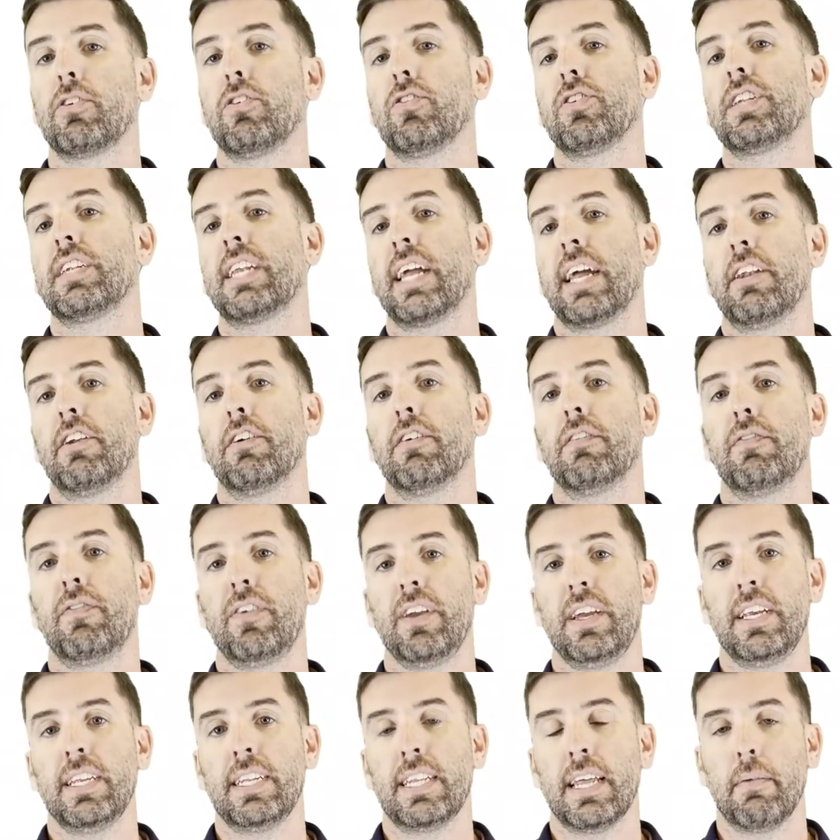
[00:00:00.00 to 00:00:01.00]
standard
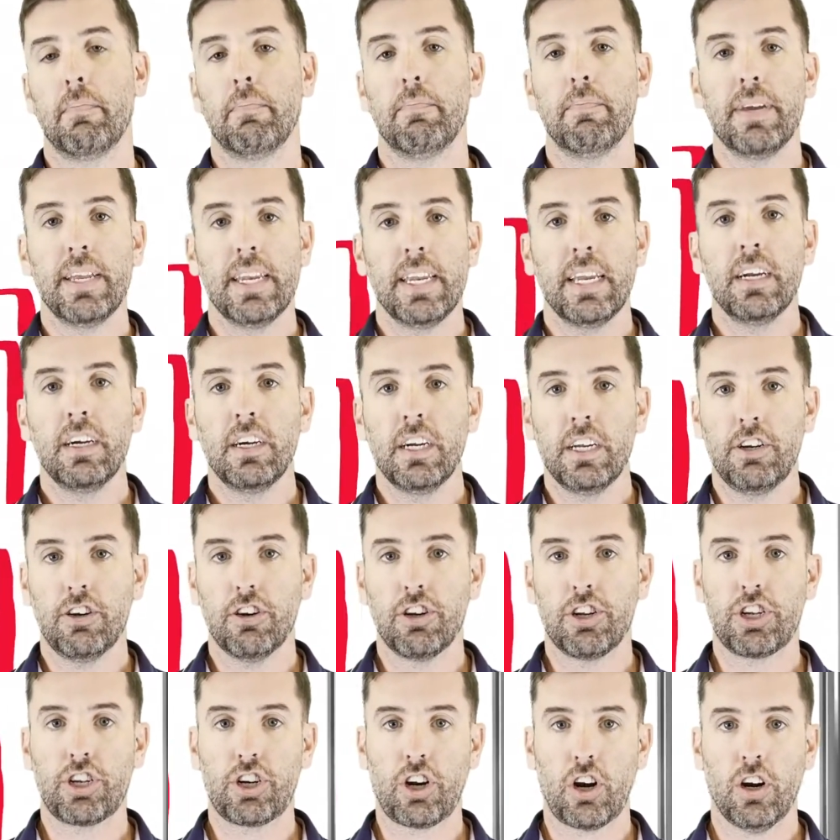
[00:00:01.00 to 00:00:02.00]
fees that many
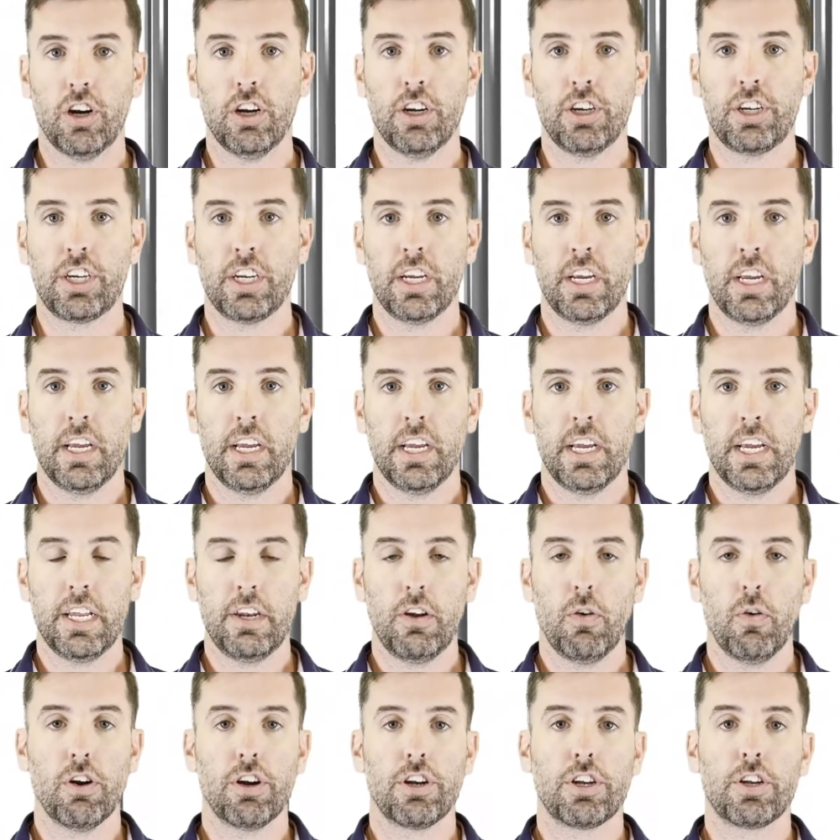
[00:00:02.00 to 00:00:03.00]
lenders charge in
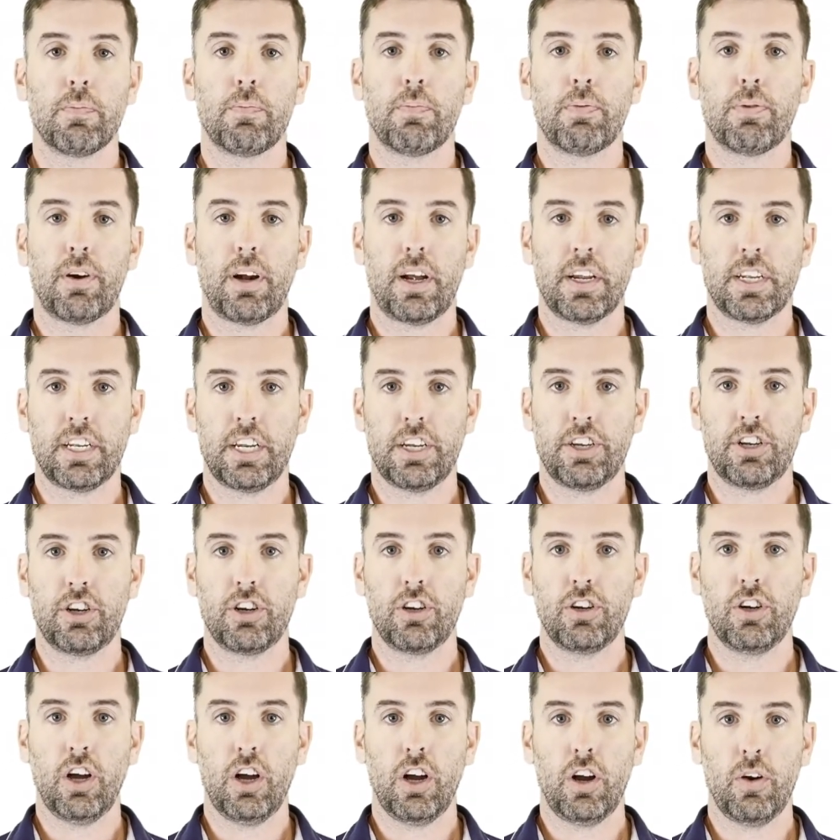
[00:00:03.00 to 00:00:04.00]
order to process
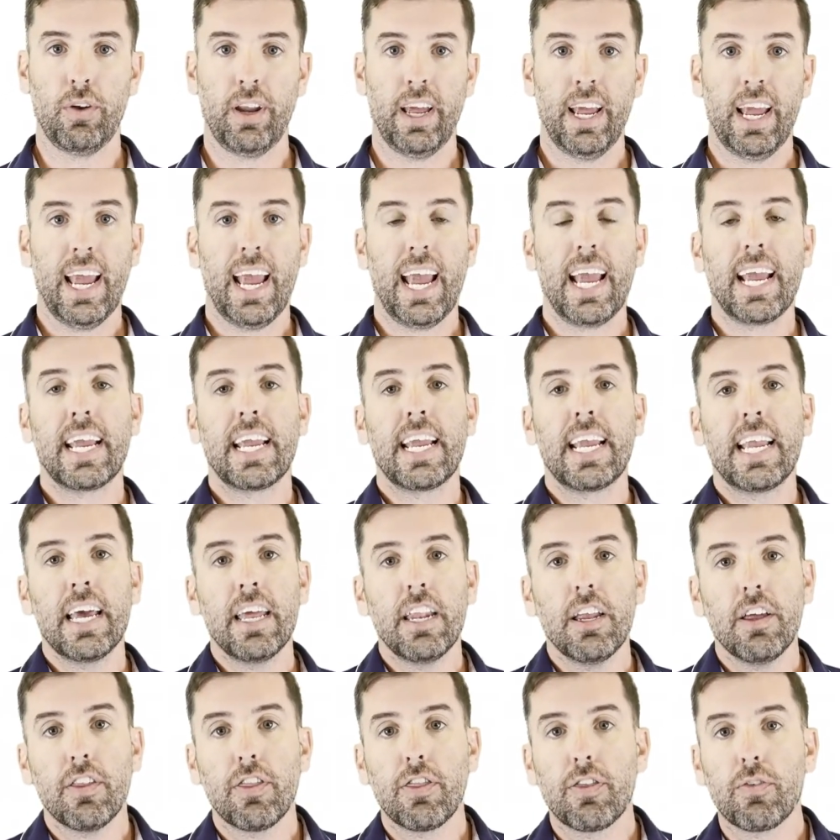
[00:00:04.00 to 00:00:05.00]
your loan and get
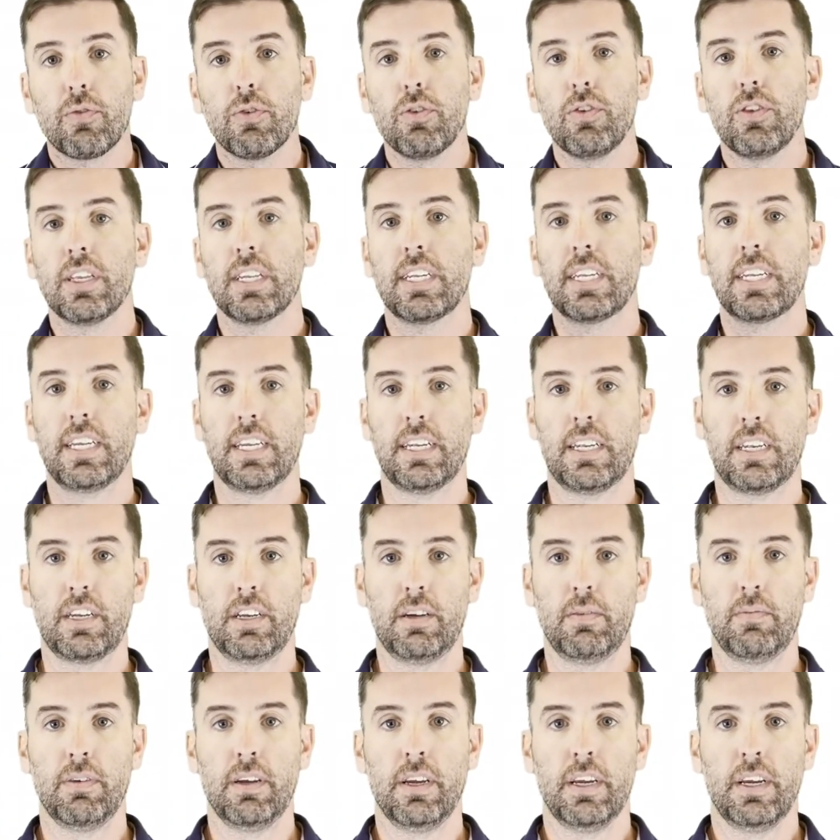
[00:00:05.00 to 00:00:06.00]
it through the
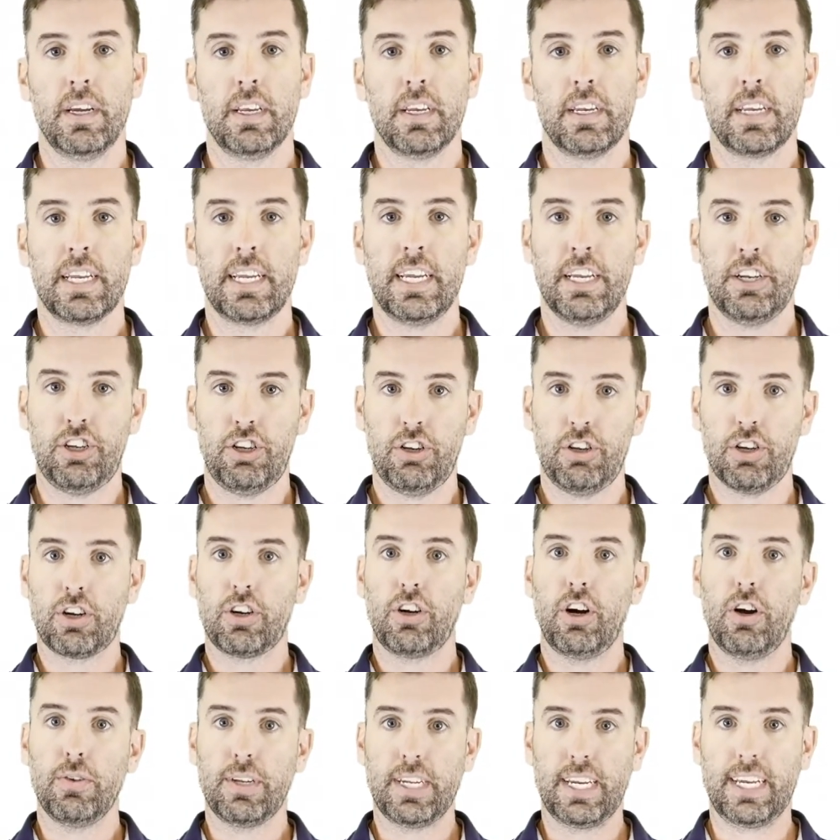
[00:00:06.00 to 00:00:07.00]
system to get you to
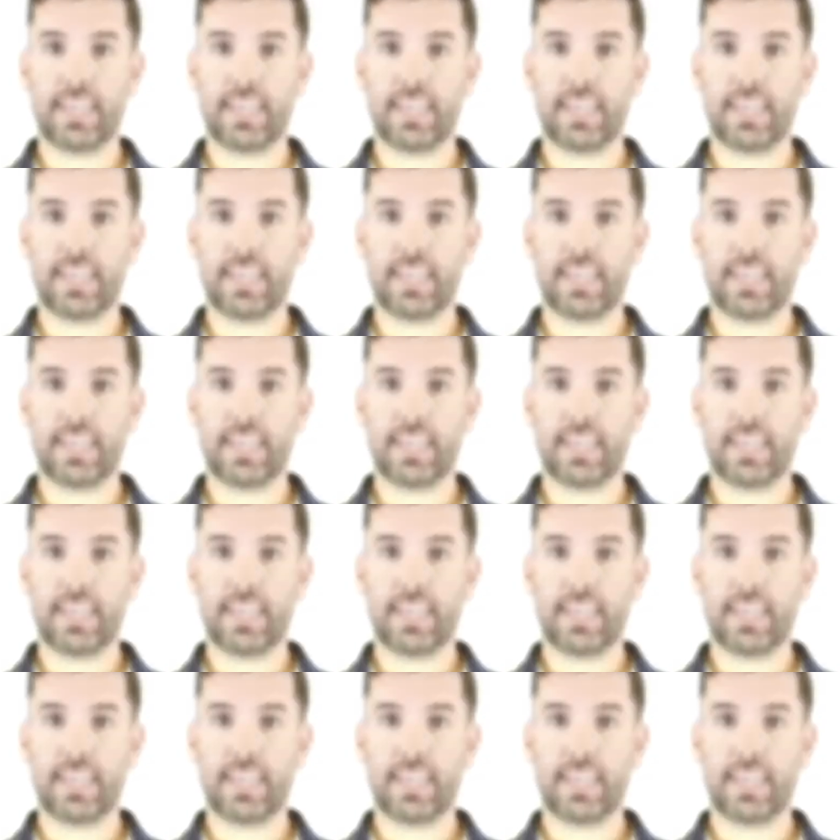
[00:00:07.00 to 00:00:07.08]
closing.